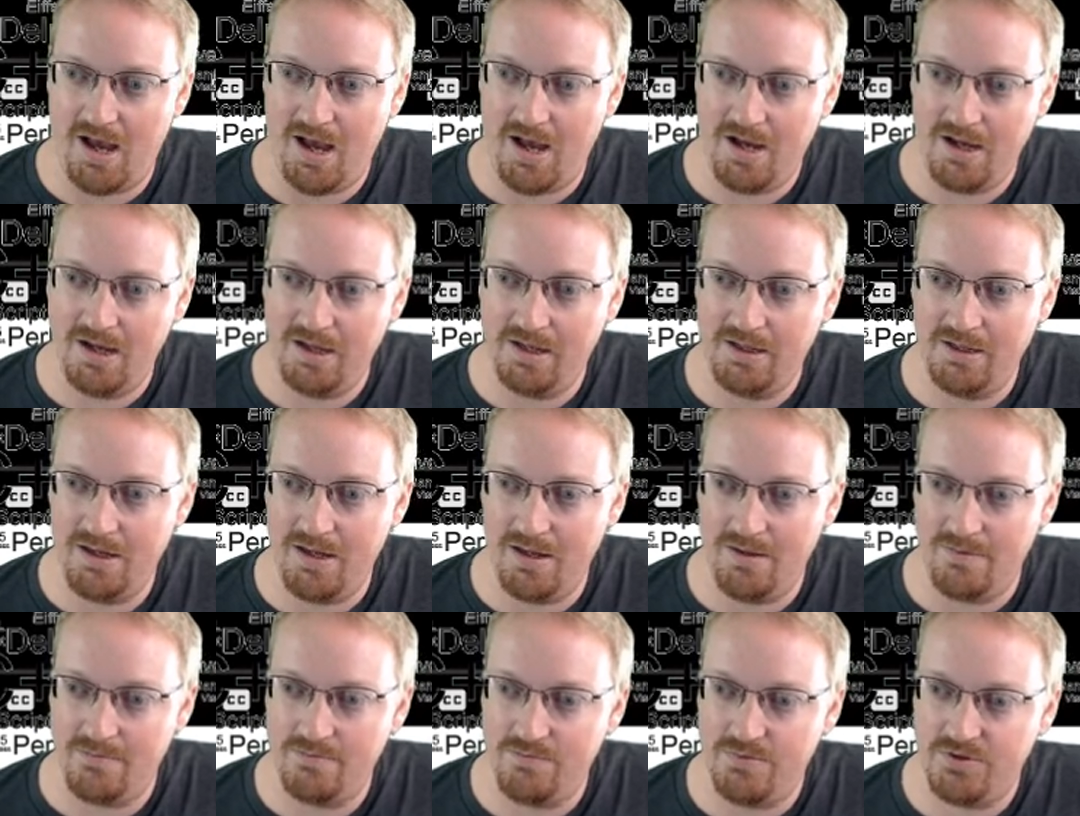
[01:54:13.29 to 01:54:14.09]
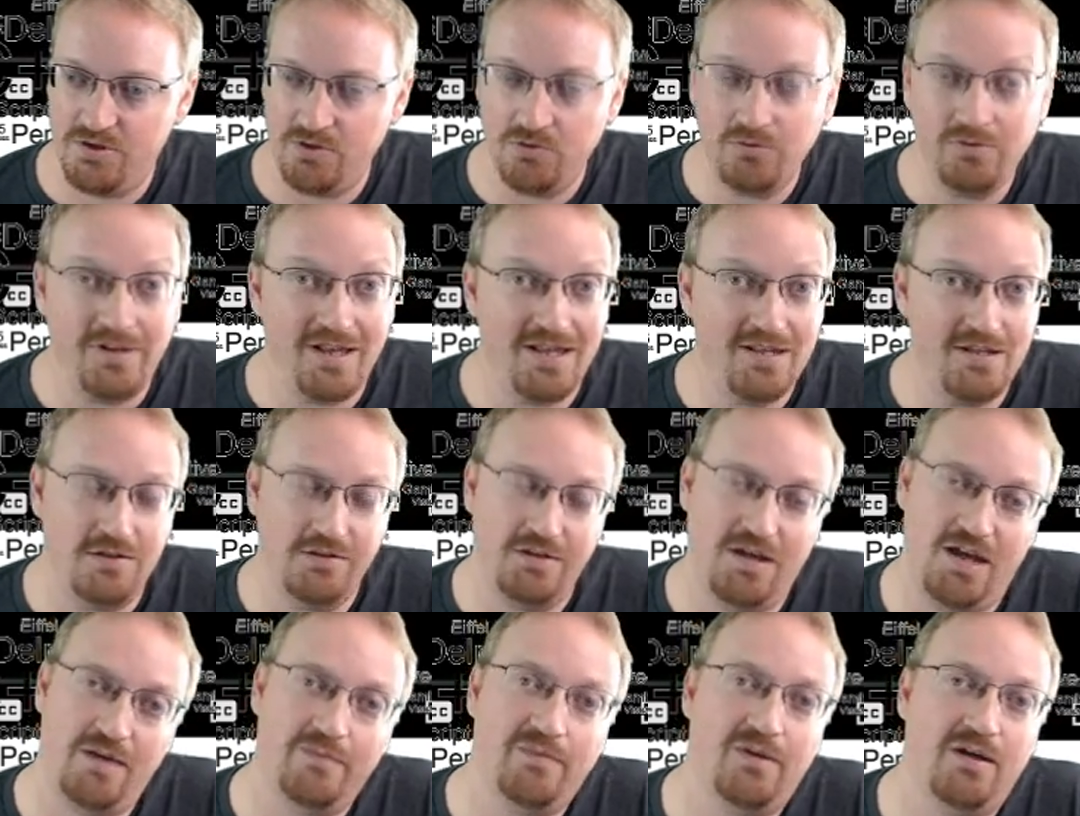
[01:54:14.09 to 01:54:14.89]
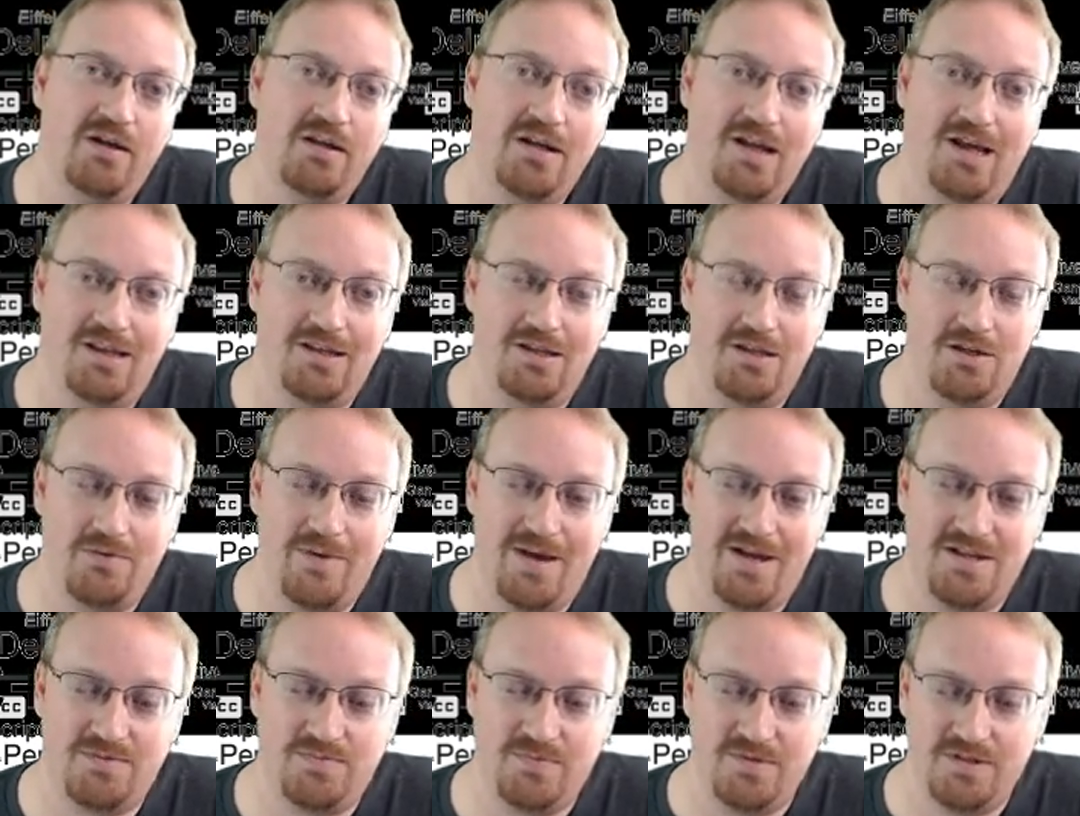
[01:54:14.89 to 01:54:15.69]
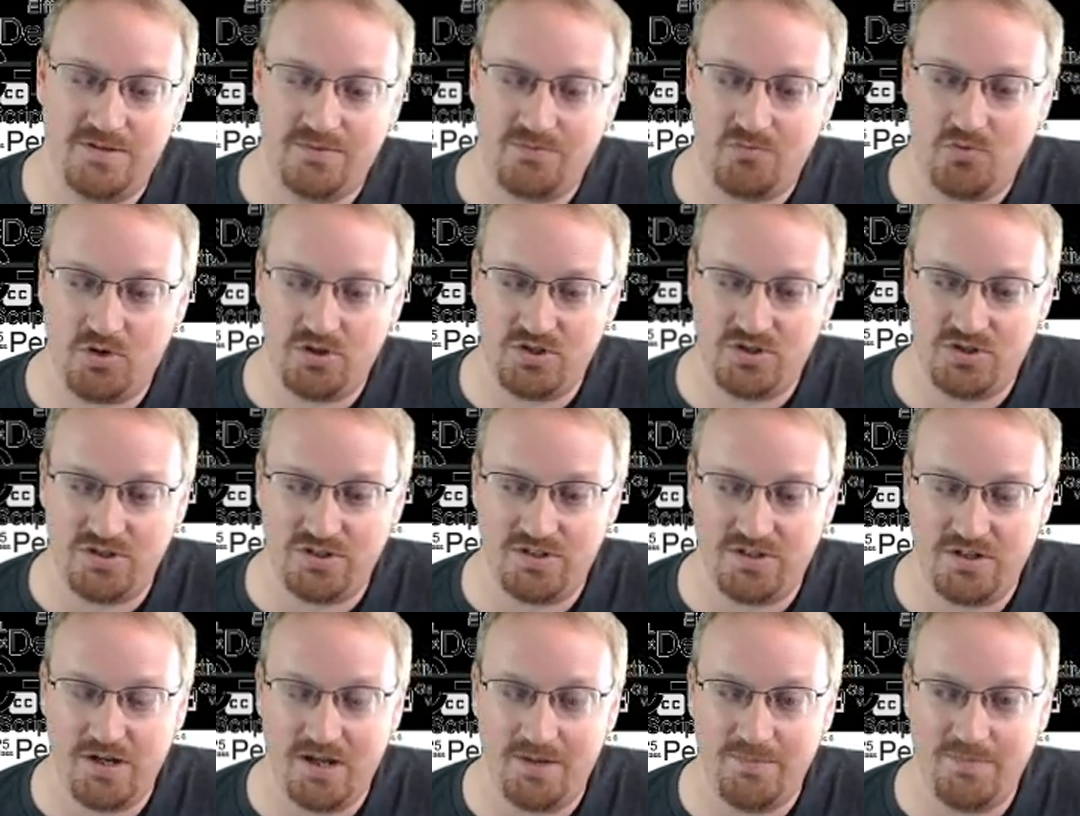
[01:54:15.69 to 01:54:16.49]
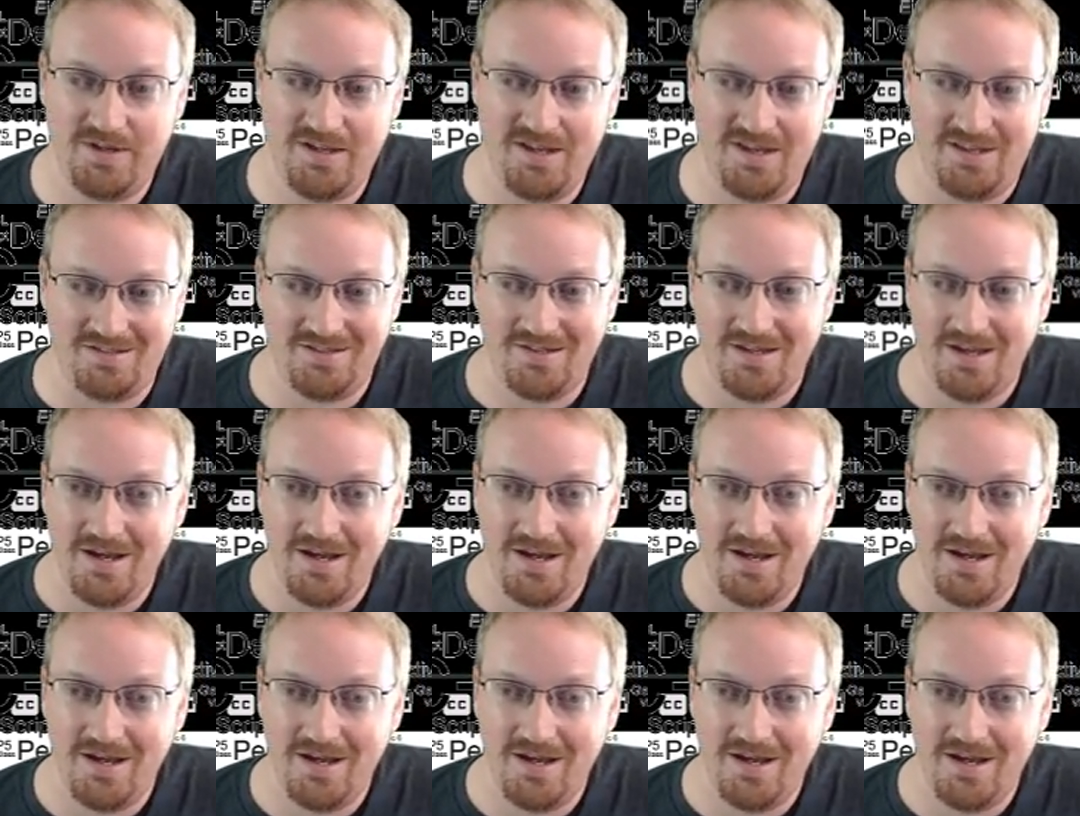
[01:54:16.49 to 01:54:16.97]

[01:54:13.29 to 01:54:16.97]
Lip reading: I am so glad that you came on and that you asked me some questions today, because,